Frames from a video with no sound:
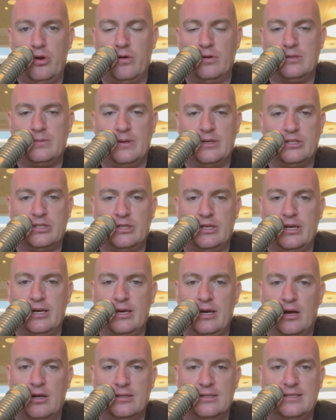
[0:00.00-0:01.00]
especially
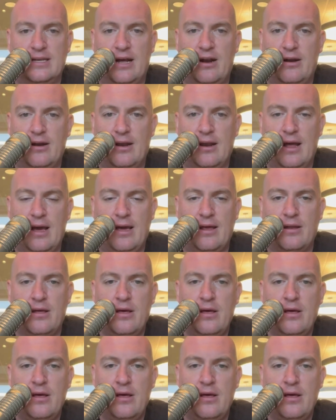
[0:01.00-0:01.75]
on Saturday night,